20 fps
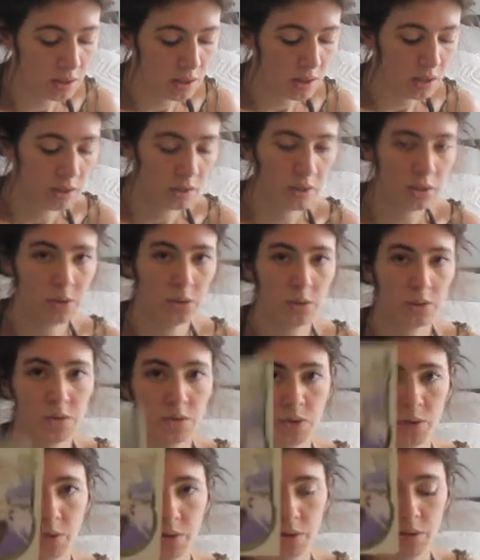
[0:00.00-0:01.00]
and the 2 of
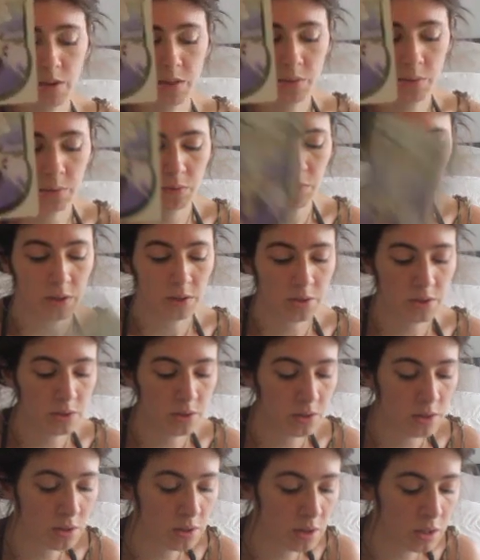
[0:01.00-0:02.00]
Swords in
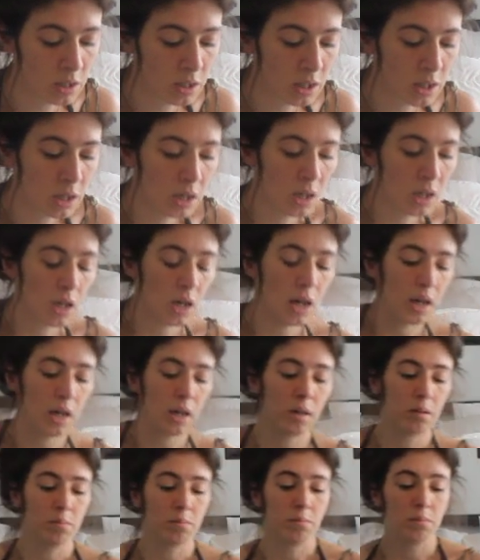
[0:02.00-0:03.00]
reverse.
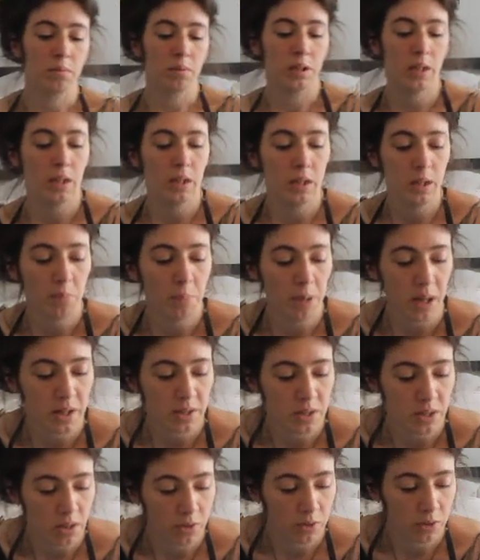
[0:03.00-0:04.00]
In the
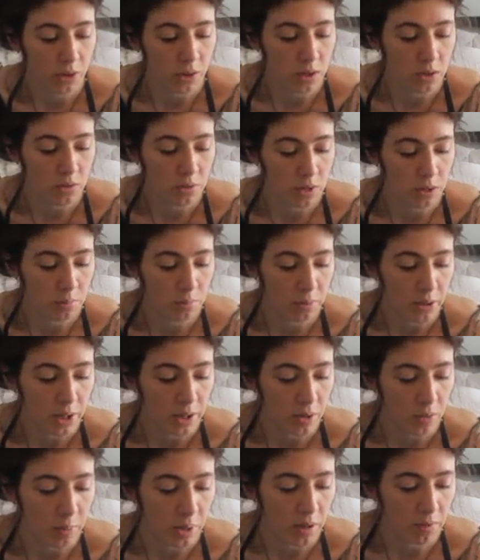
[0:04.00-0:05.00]
past, I feel like you did
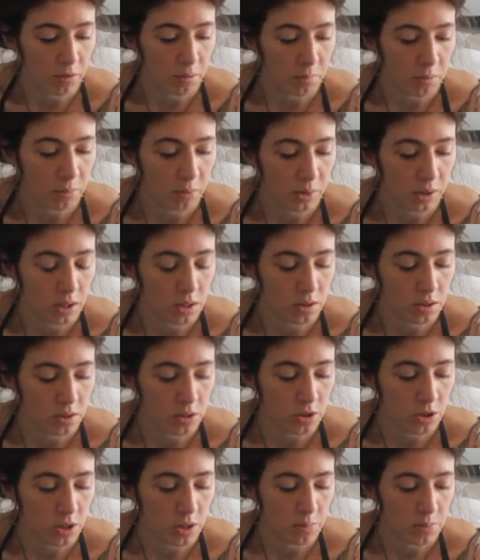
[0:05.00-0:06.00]
break away from a
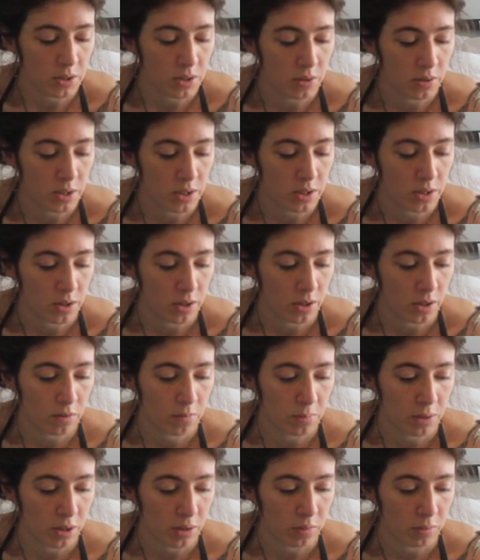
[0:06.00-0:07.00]
relationship, so this could
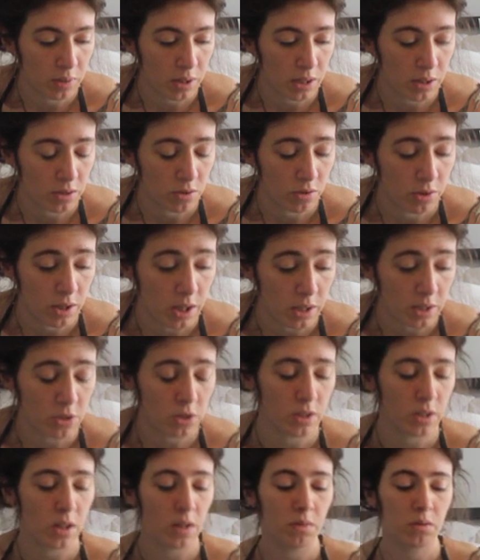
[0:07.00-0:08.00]
have been a
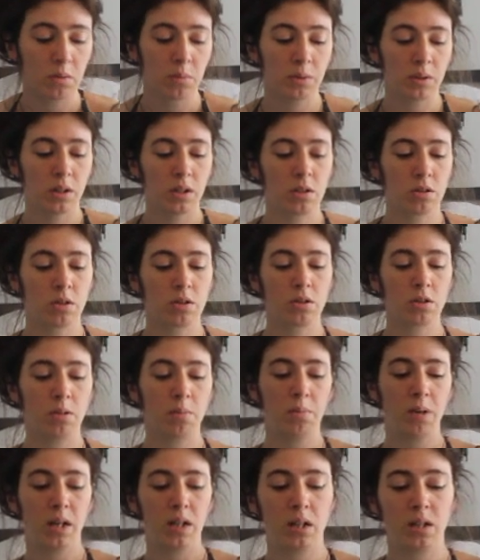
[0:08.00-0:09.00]
reintroduction of a
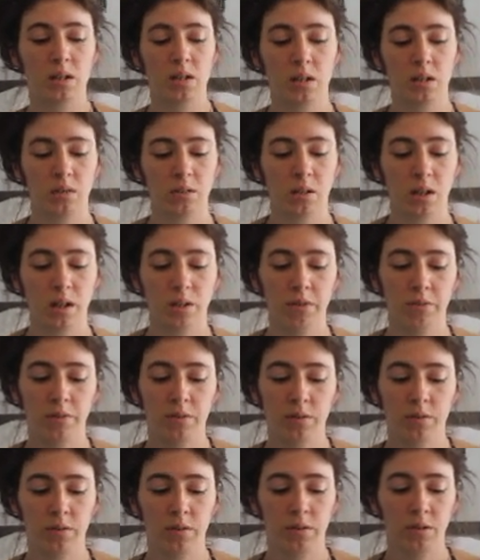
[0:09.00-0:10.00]
relationship back into your life
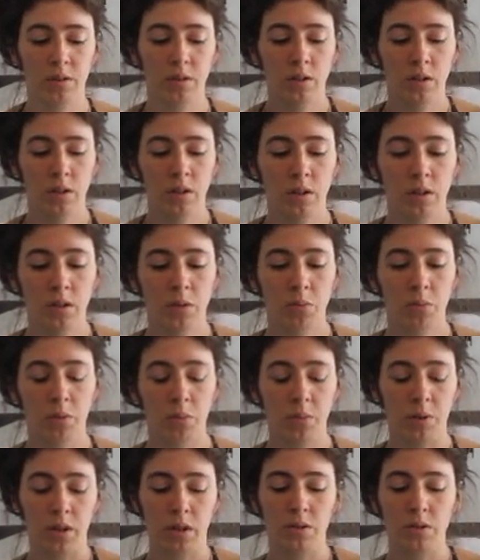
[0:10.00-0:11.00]

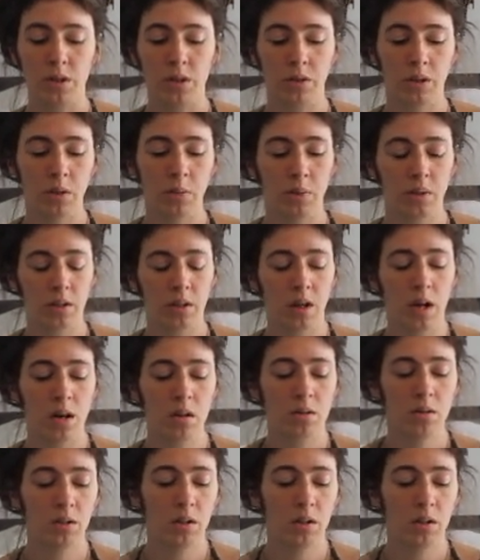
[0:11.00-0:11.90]
with what you're dealing with now.